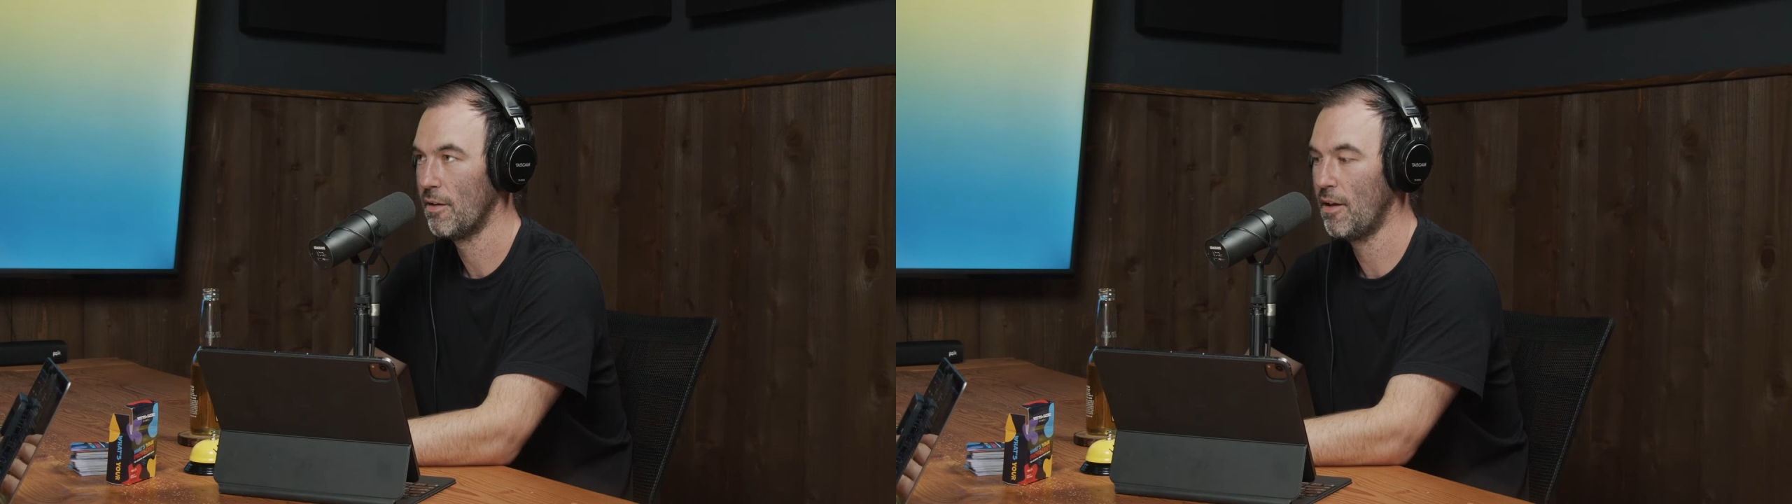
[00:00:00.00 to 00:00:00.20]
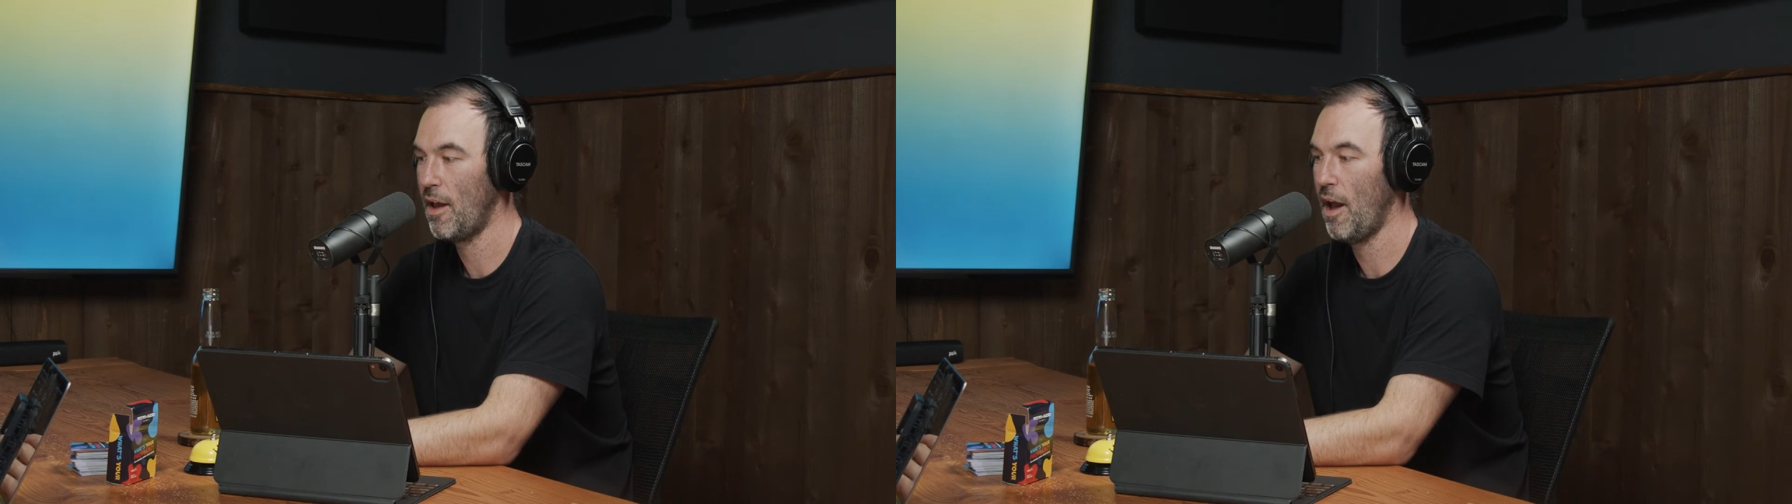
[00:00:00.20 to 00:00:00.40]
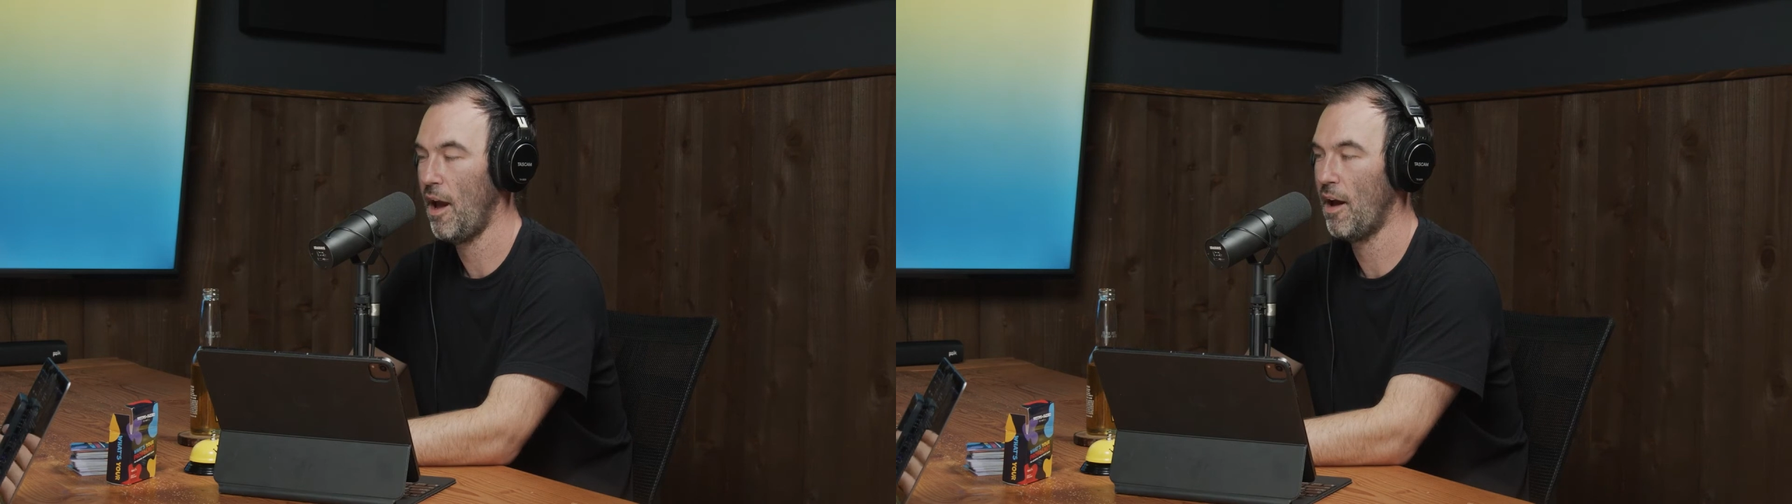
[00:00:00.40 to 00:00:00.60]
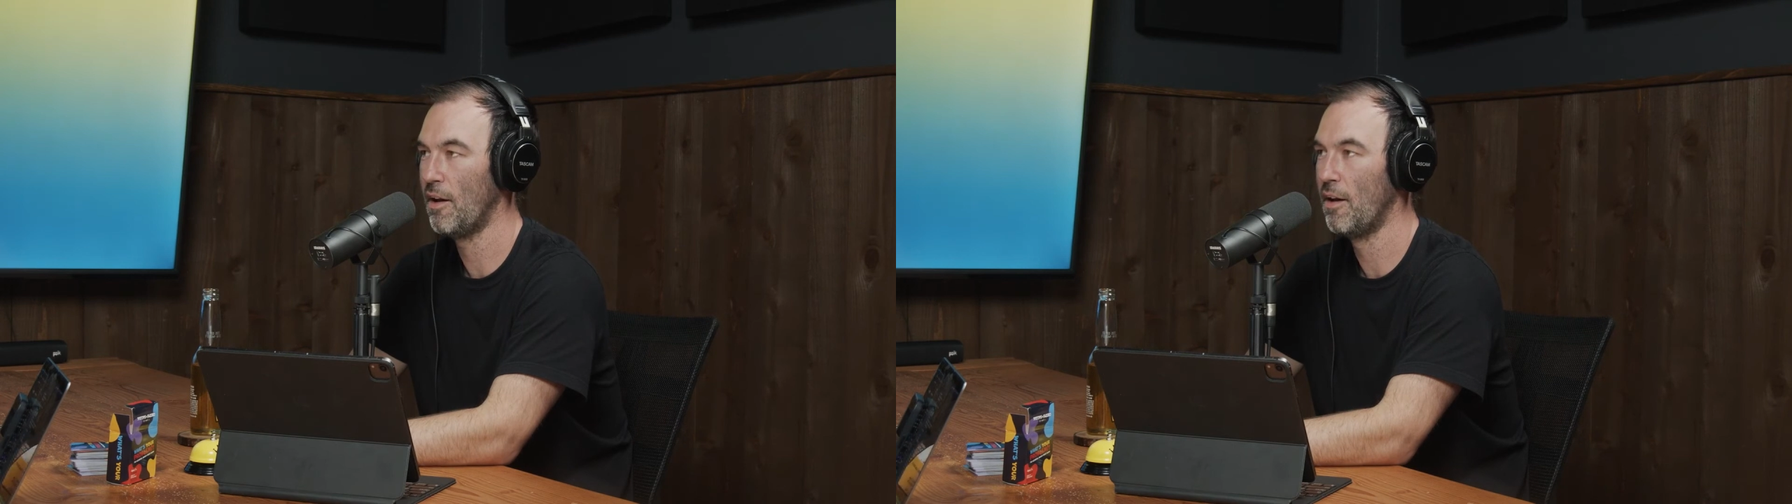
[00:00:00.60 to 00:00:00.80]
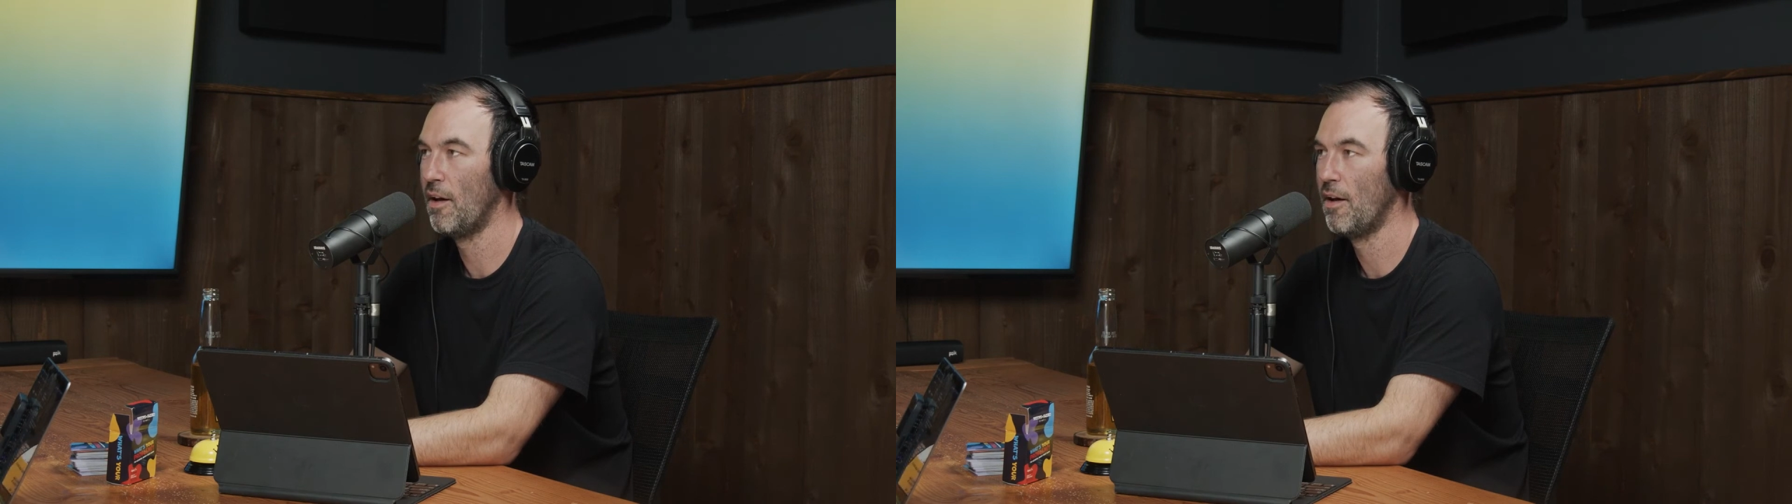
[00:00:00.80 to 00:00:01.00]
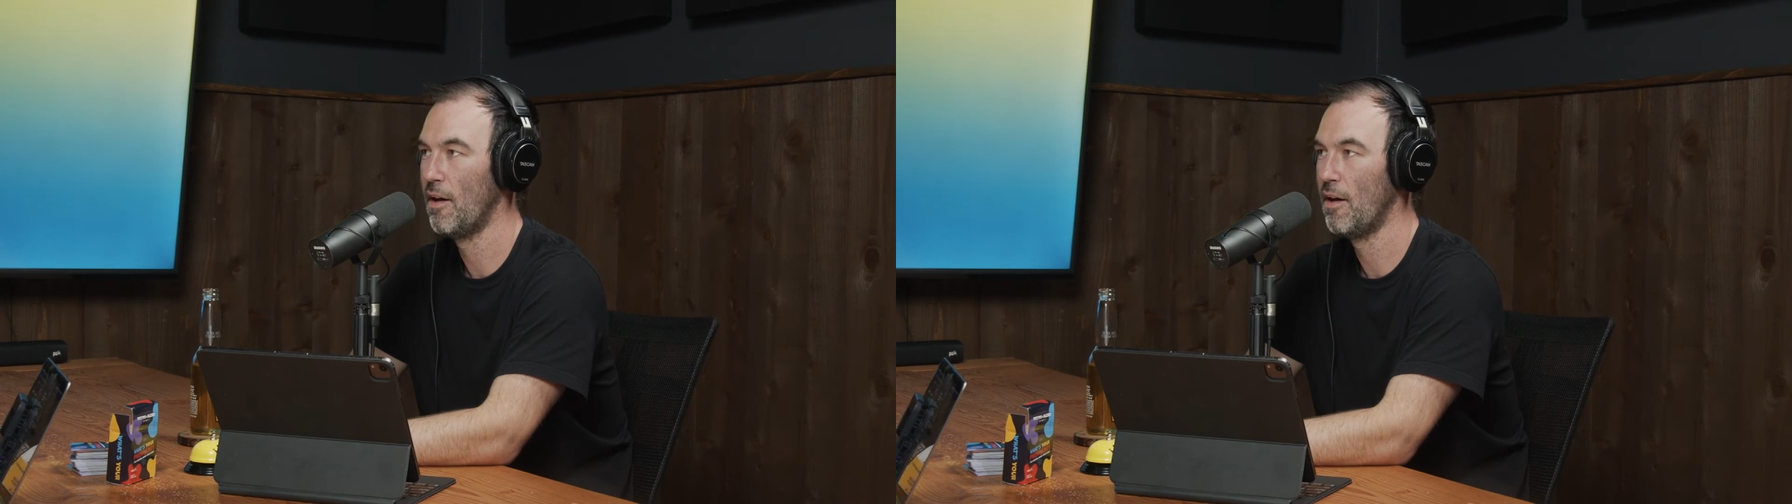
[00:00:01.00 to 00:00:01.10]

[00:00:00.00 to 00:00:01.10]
can